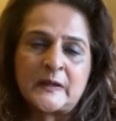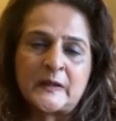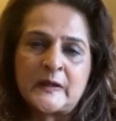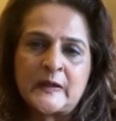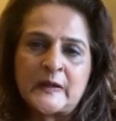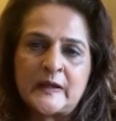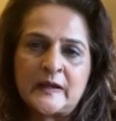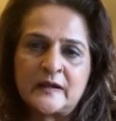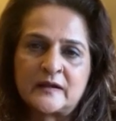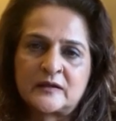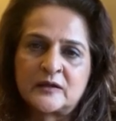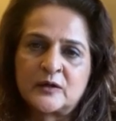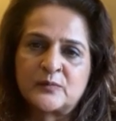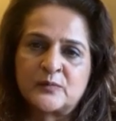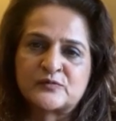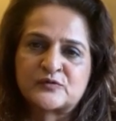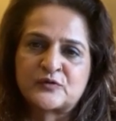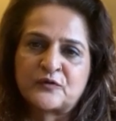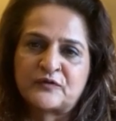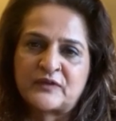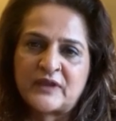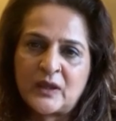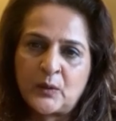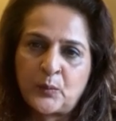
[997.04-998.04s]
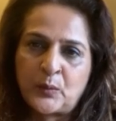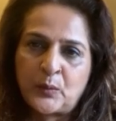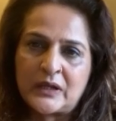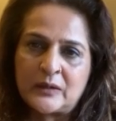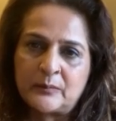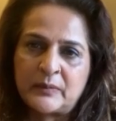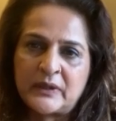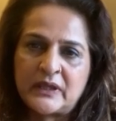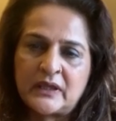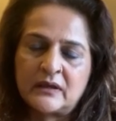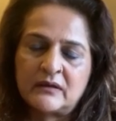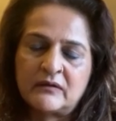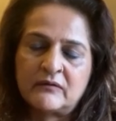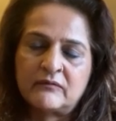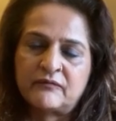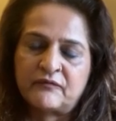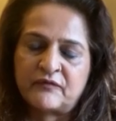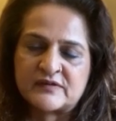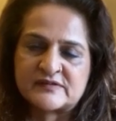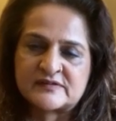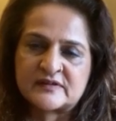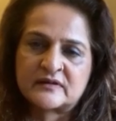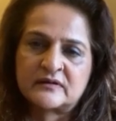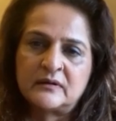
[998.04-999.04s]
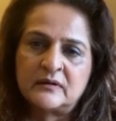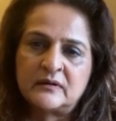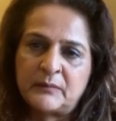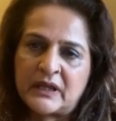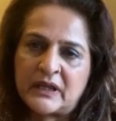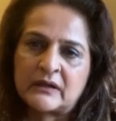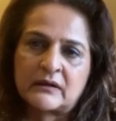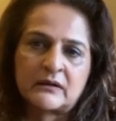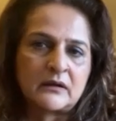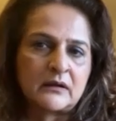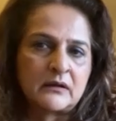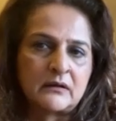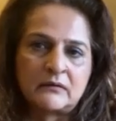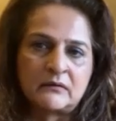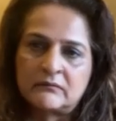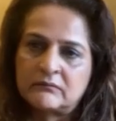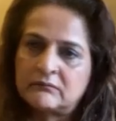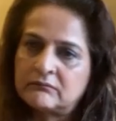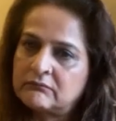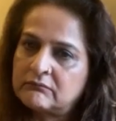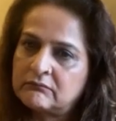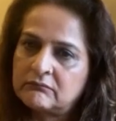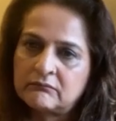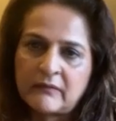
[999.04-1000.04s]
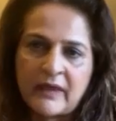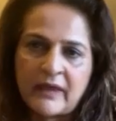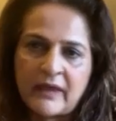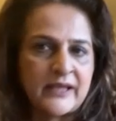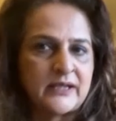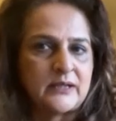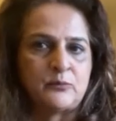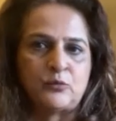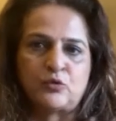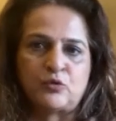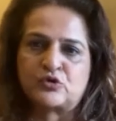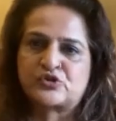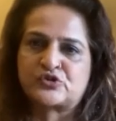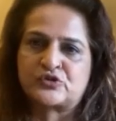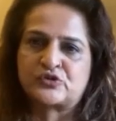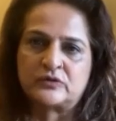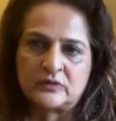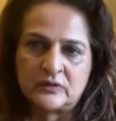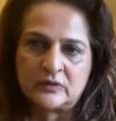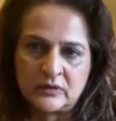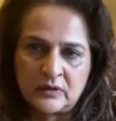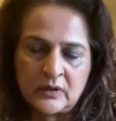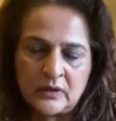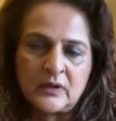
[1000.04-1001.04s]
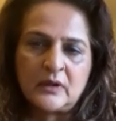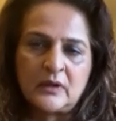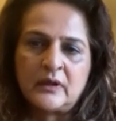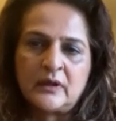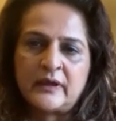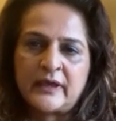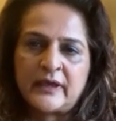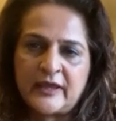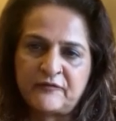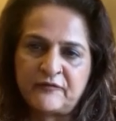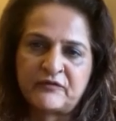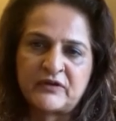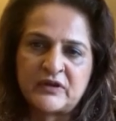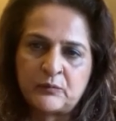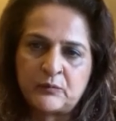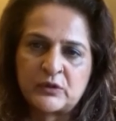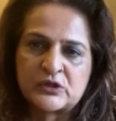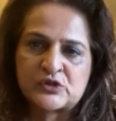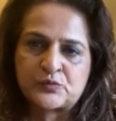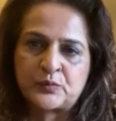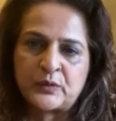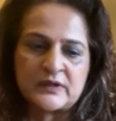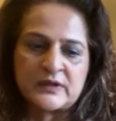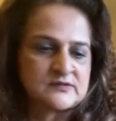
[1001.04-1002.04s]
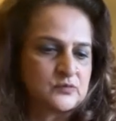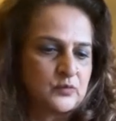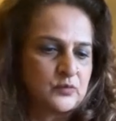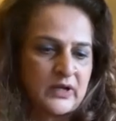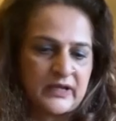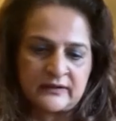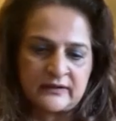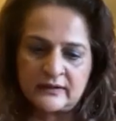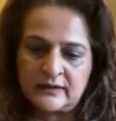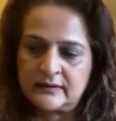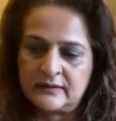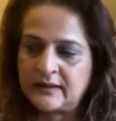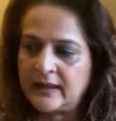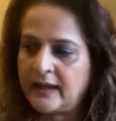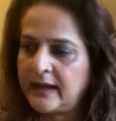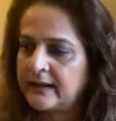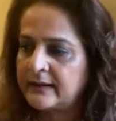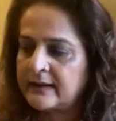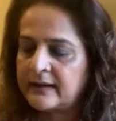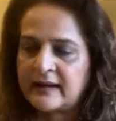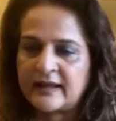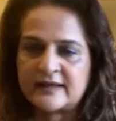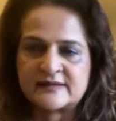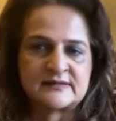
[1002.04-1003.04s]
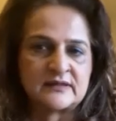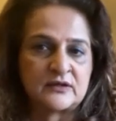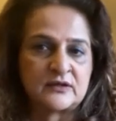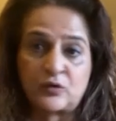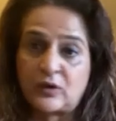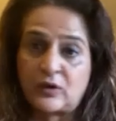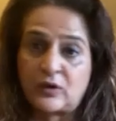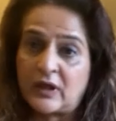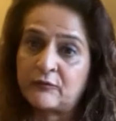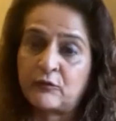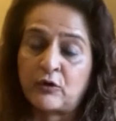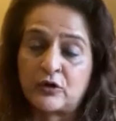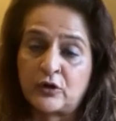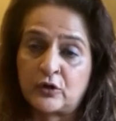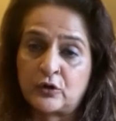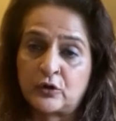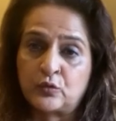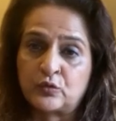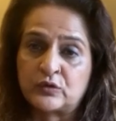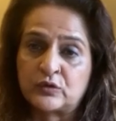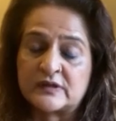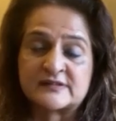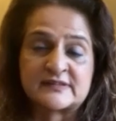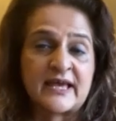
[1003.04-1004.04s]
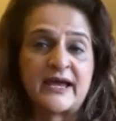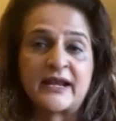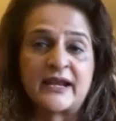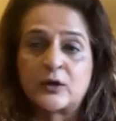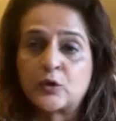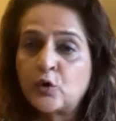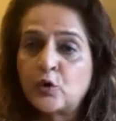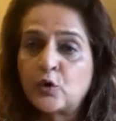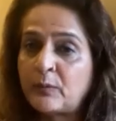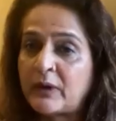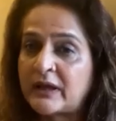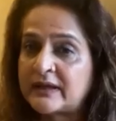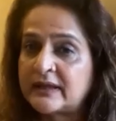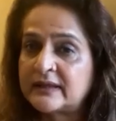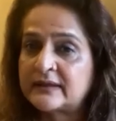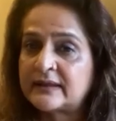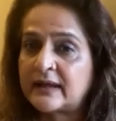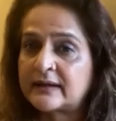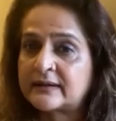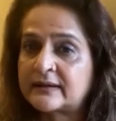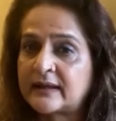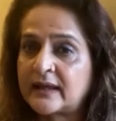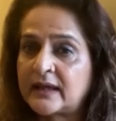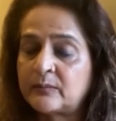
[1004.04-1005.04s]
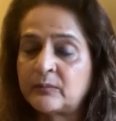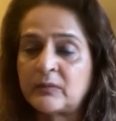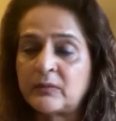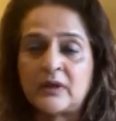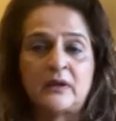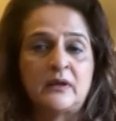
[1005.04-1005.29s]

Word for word: in terms of their well-being, physical, mental, and emotional, every which way. So I did that and I said, no, I've got to do this. I had no money that time.